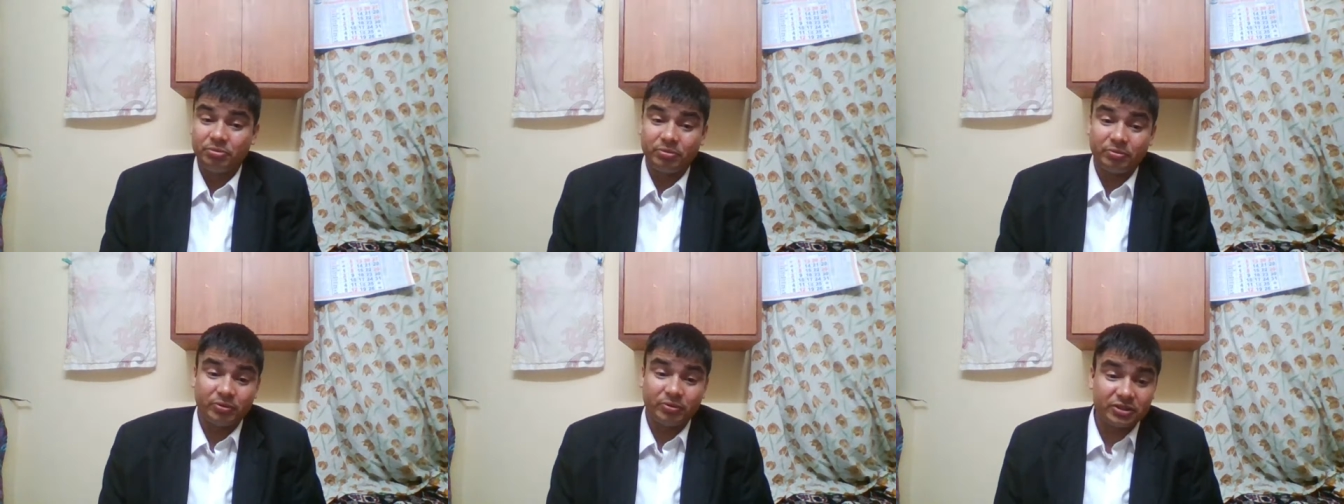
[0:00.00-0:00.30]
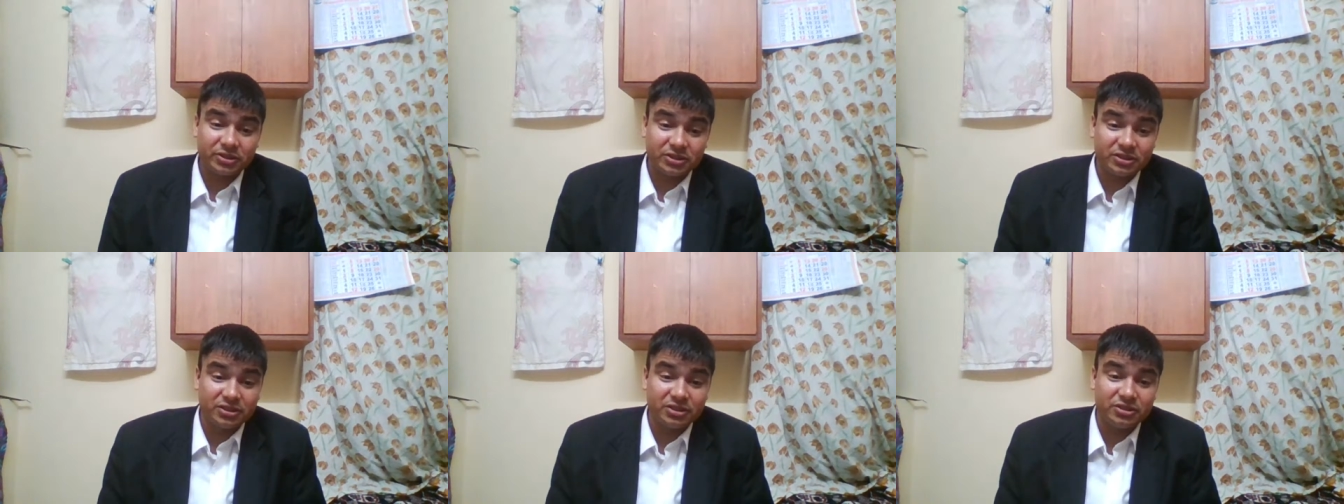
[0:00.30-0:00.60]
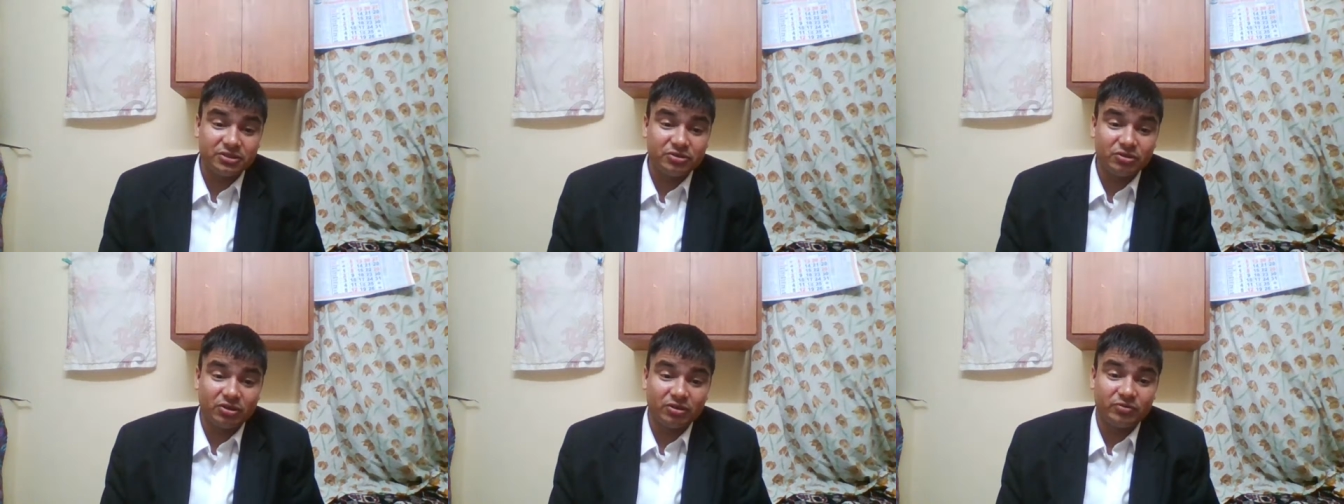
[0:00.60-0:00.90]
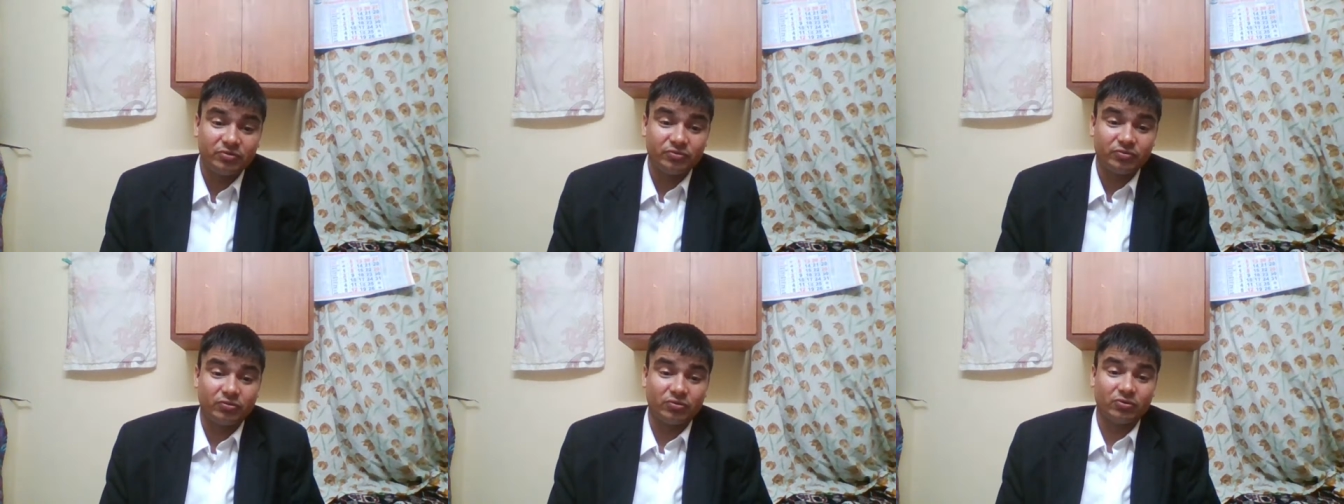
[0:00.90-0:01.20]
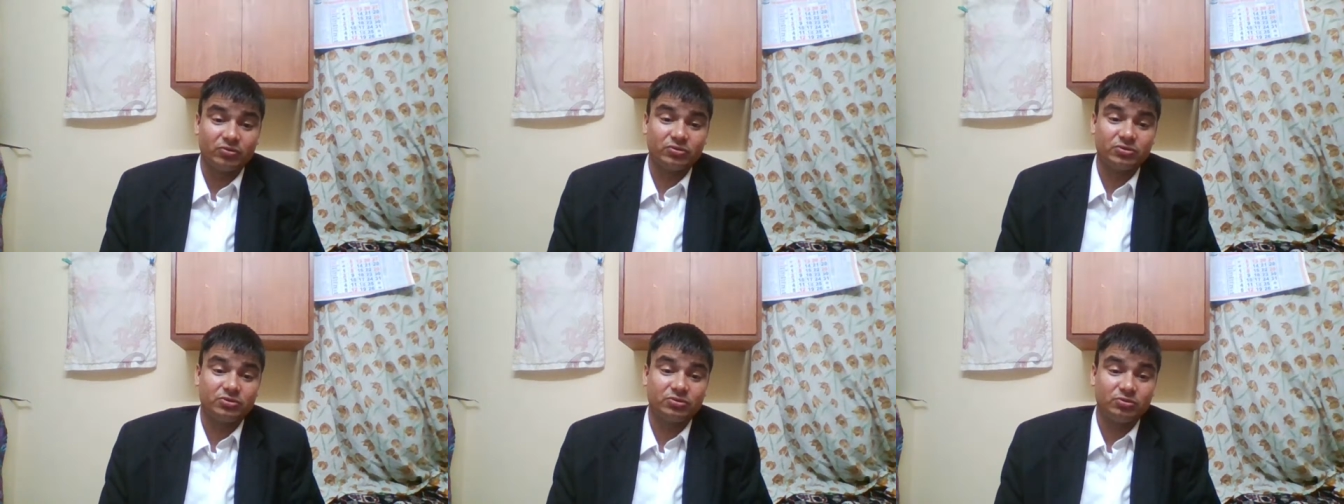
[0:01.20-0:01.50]
person is not
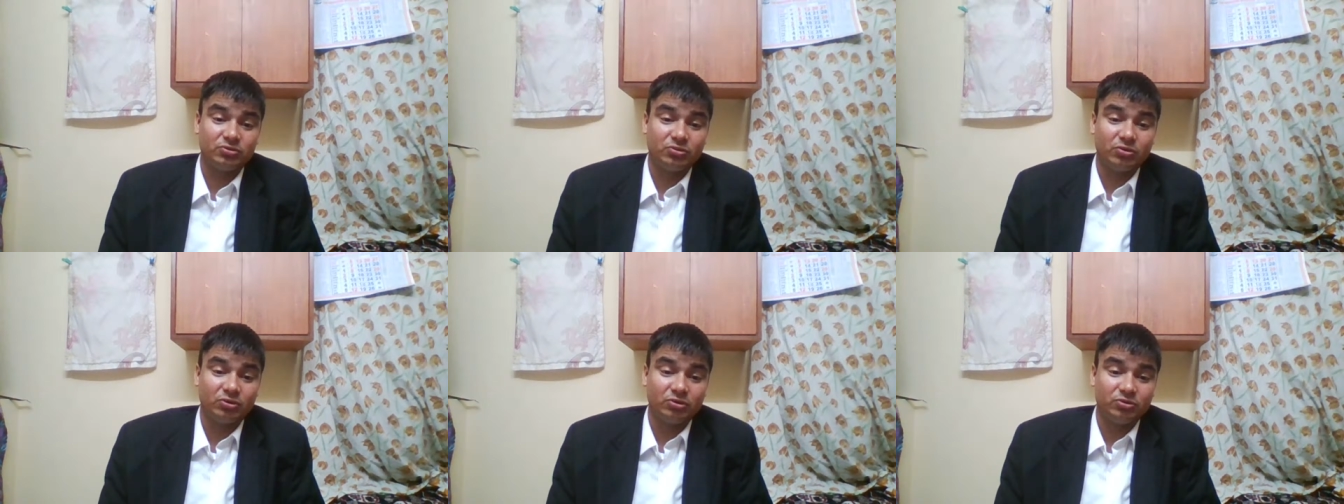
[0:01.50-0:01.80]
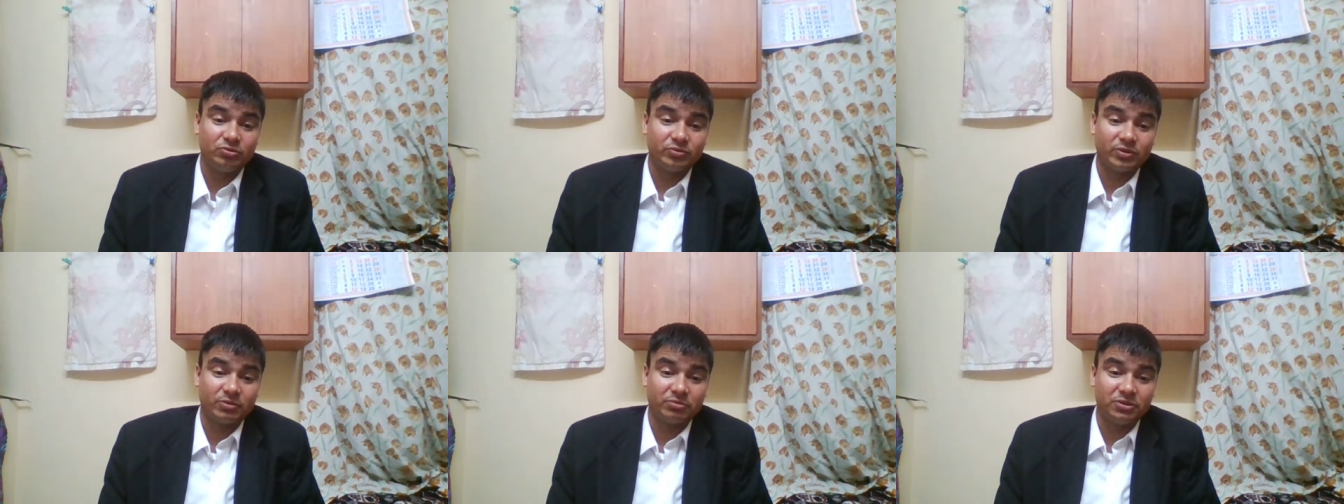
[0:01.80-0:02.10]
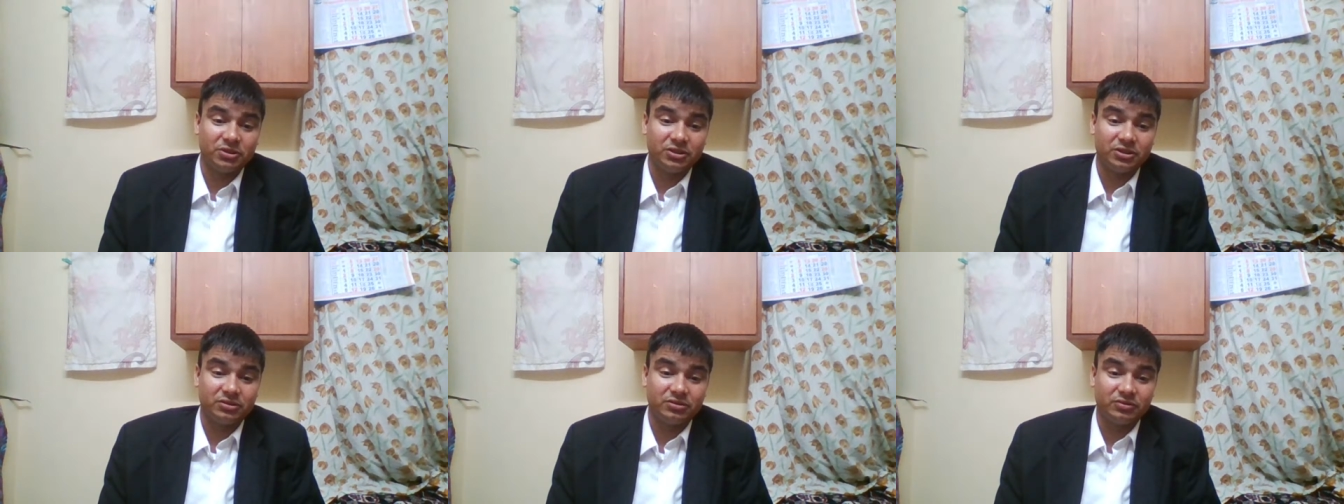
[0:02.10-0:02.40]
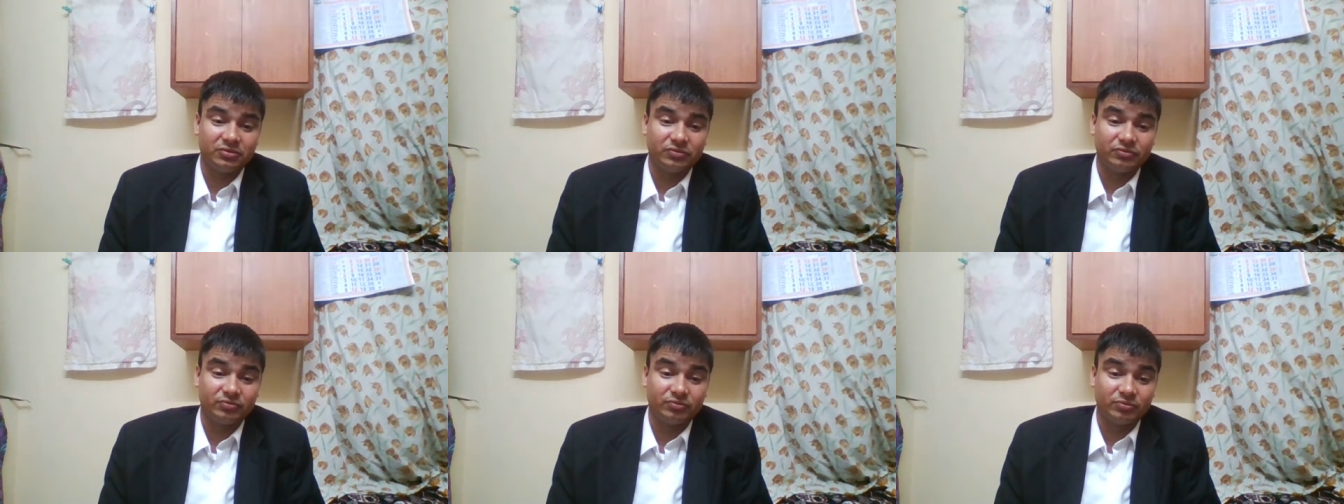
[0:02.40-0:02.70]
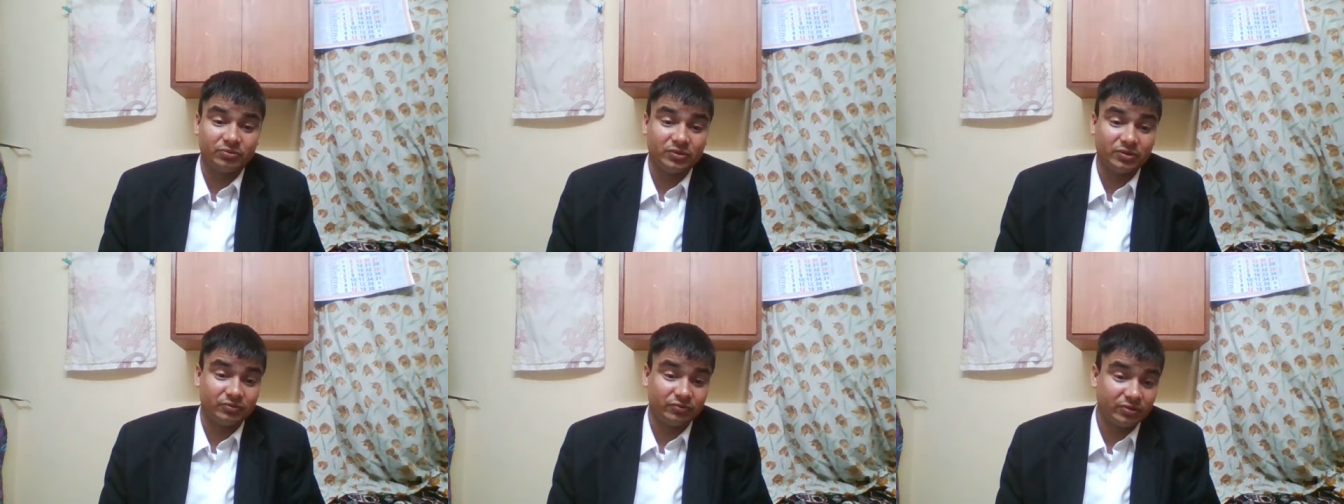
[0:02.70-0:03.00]
forced to go to public
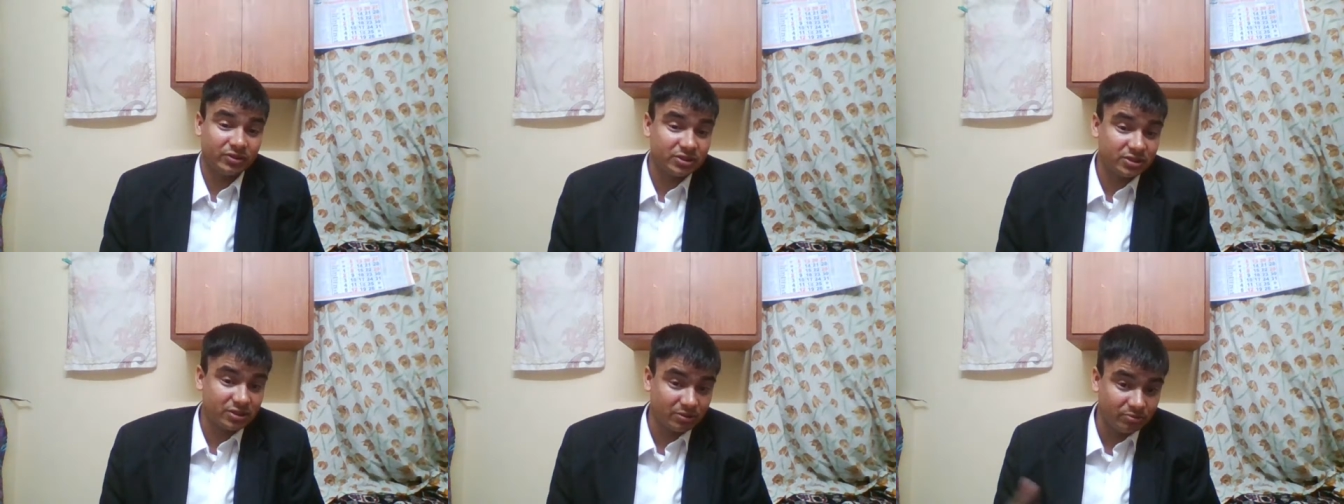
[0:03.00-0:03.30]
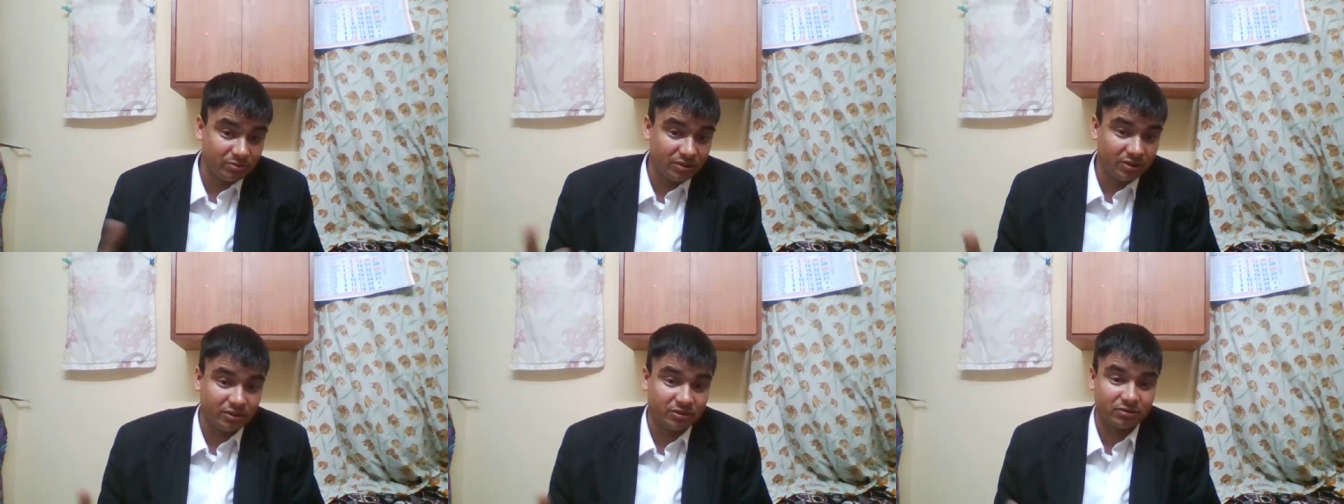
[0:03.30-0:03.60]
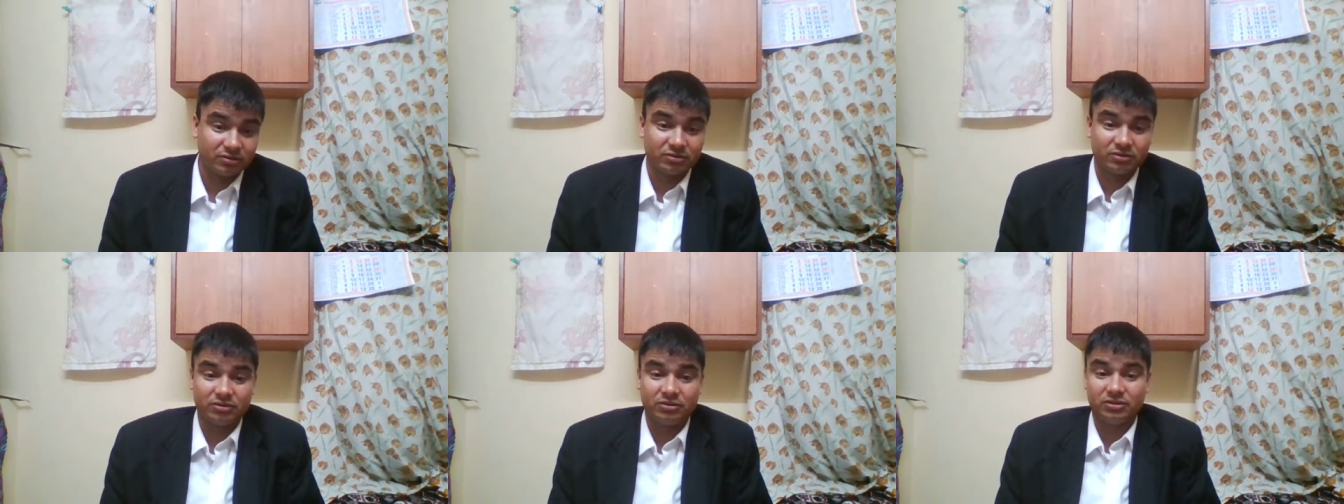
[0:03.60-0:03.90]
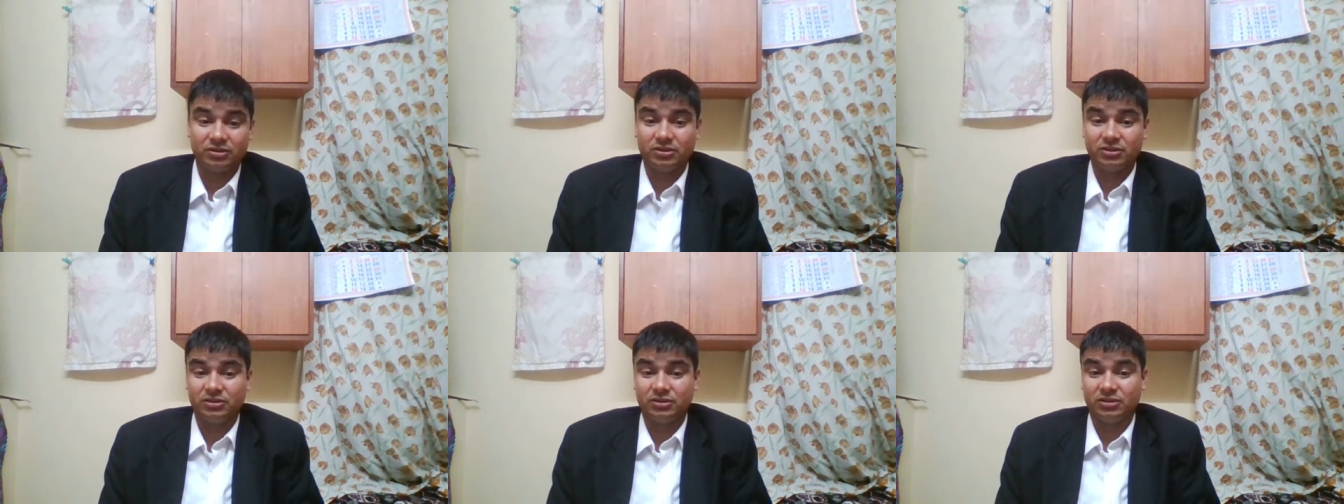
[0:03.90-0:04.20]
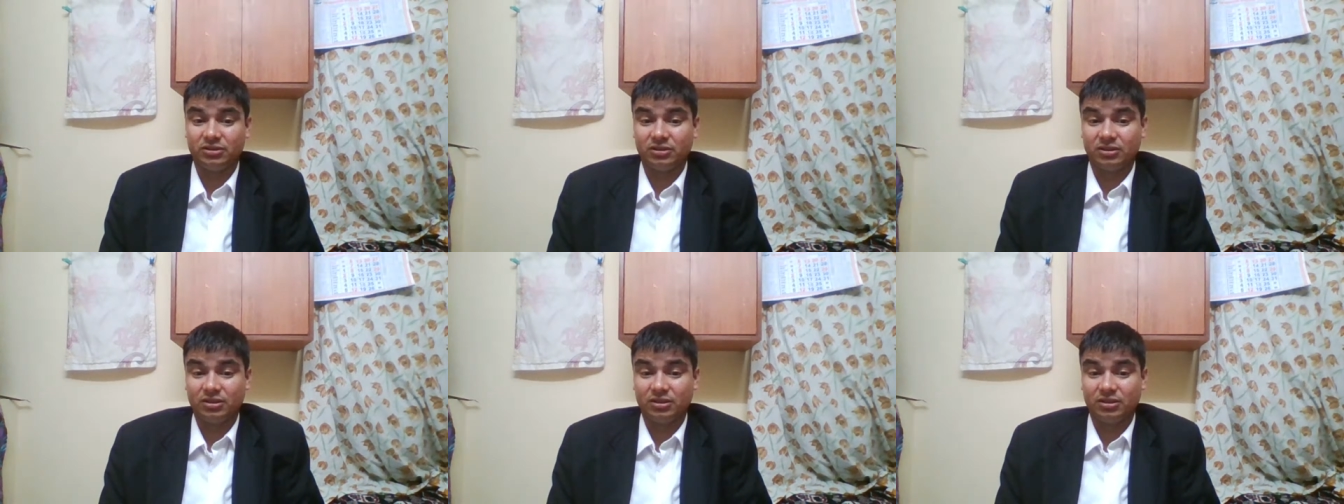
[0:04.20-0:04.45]
first appellate authority,